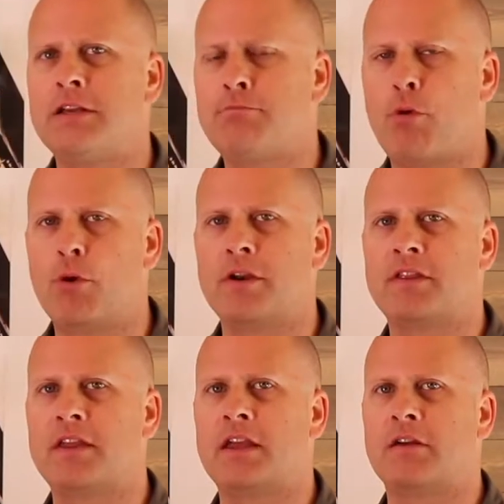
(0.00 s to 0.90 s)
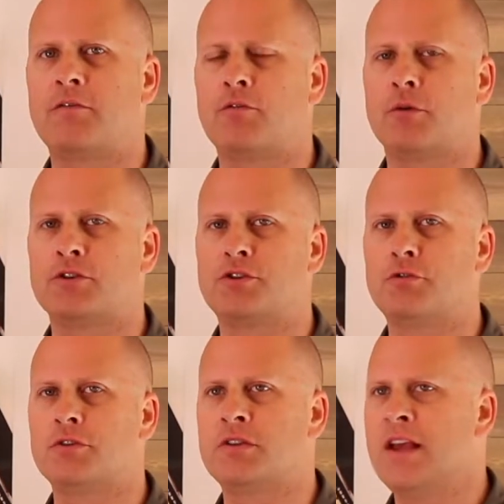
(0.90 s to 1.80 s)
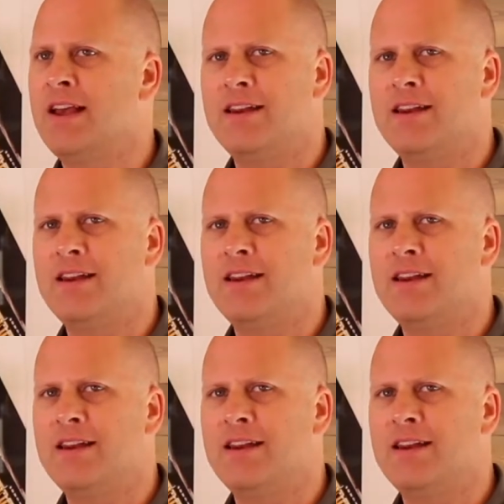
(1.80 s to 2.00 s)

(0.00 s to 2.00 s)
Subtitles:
important thing for students,